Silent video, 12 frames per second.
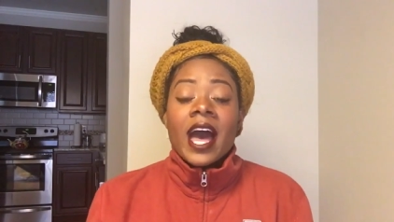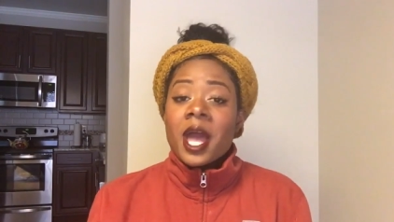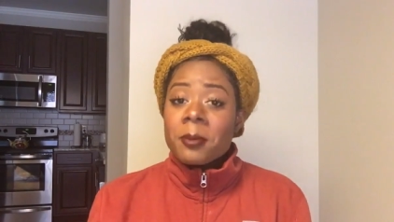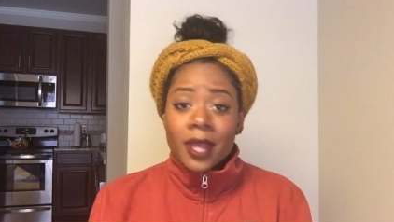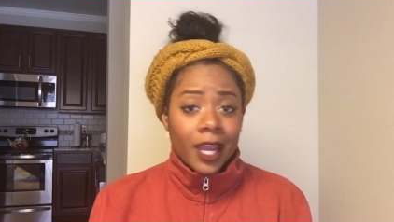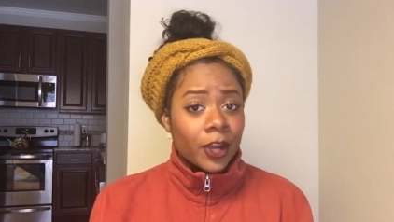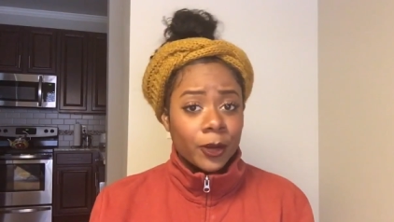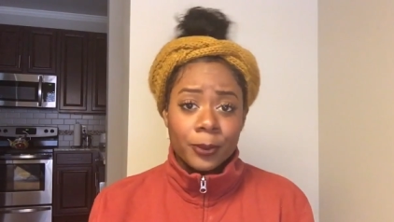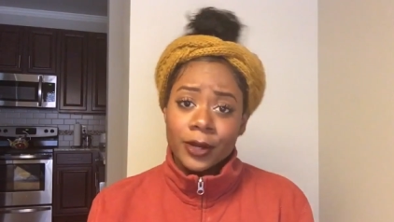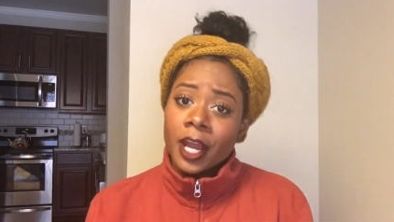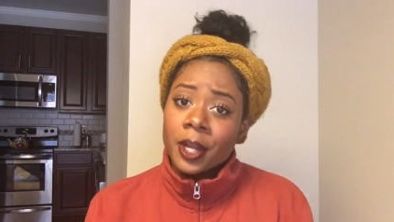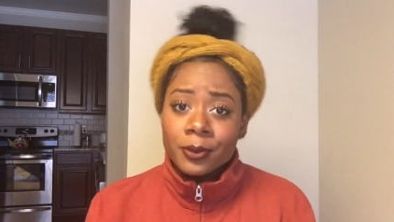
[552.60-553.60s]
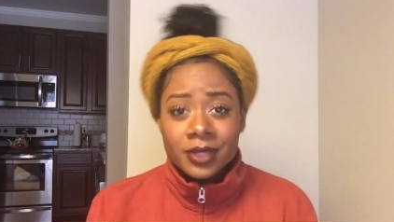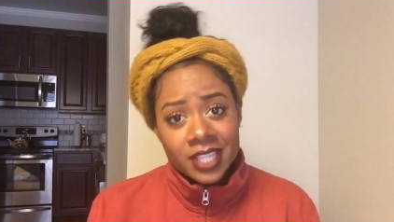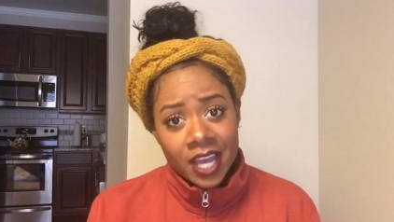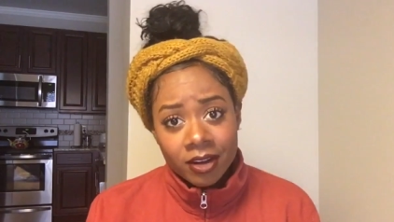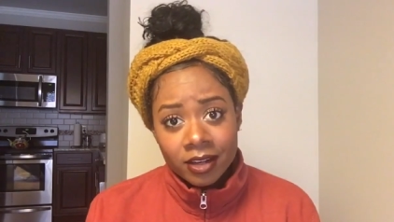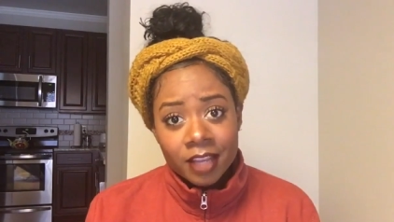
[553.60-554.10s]
I'm not here to put anyone
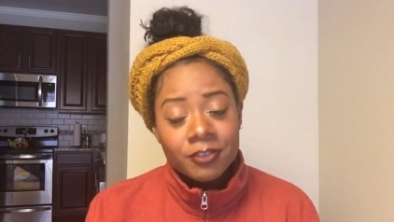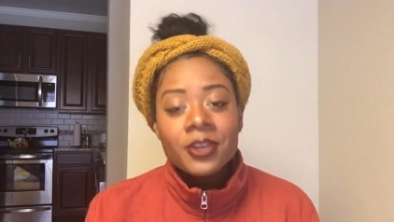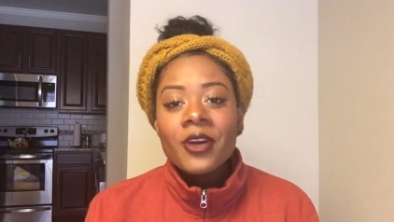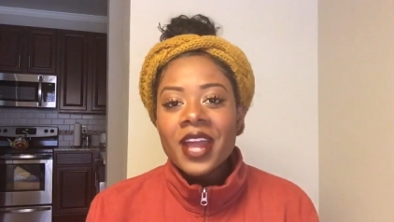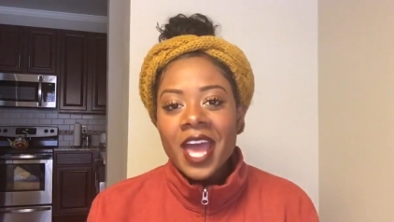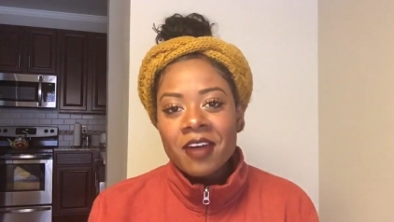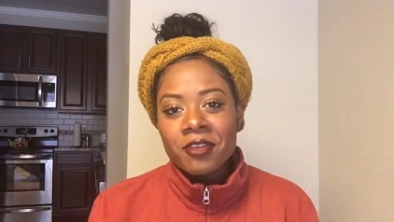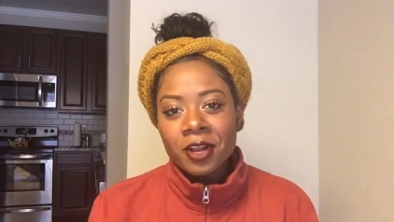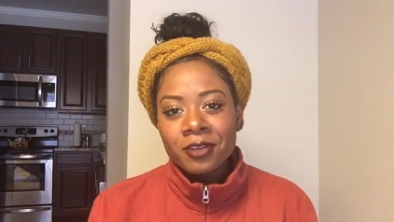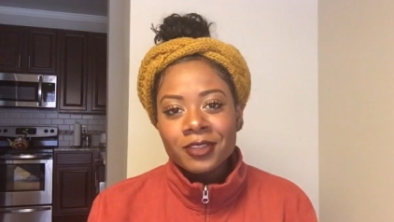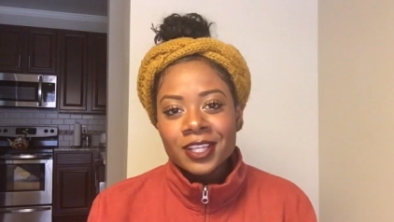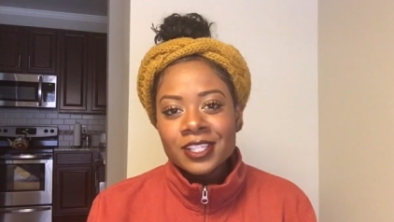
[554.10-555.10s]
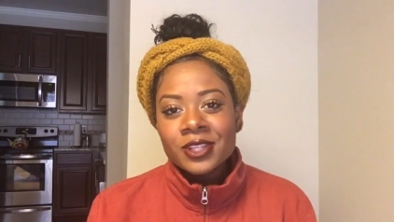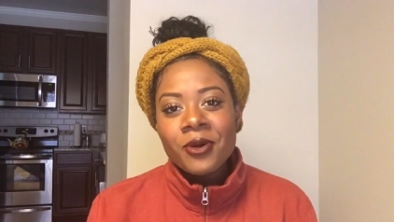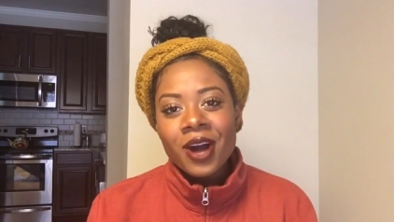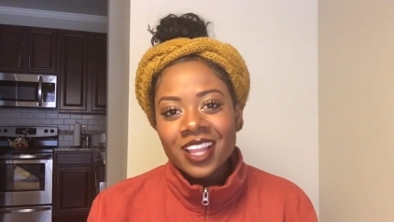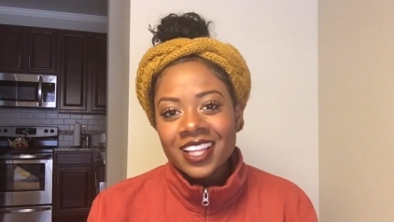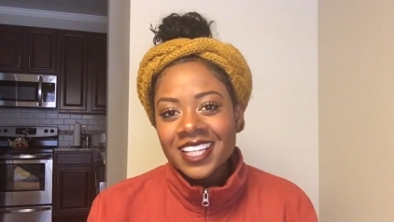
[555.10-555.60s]
down. If you don't have all of these
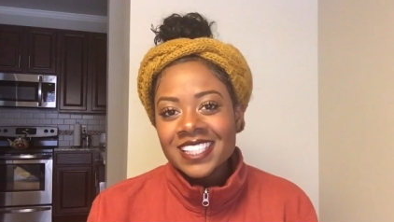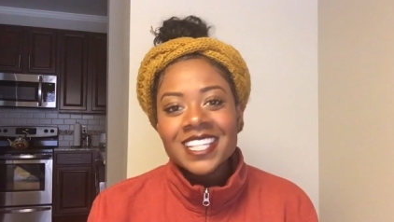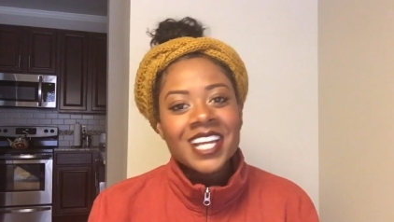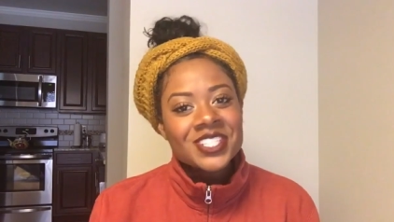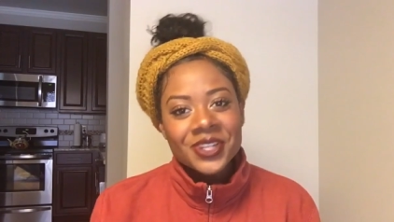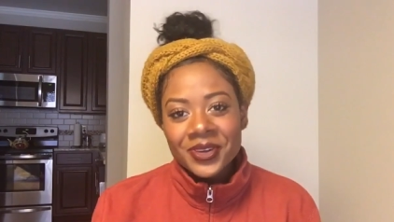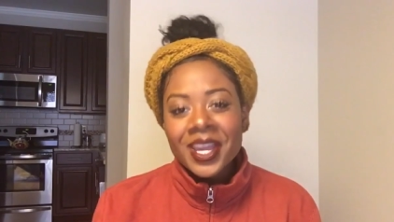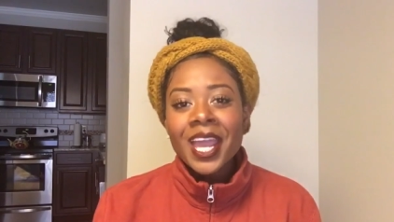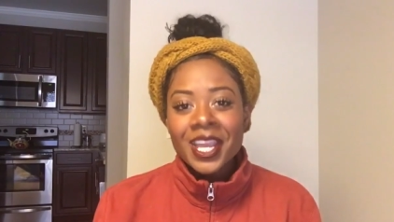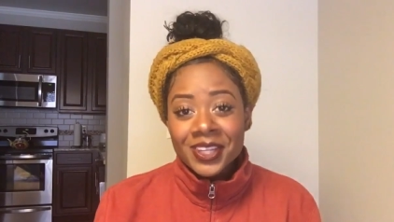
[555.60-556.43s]
qualities, that's okay.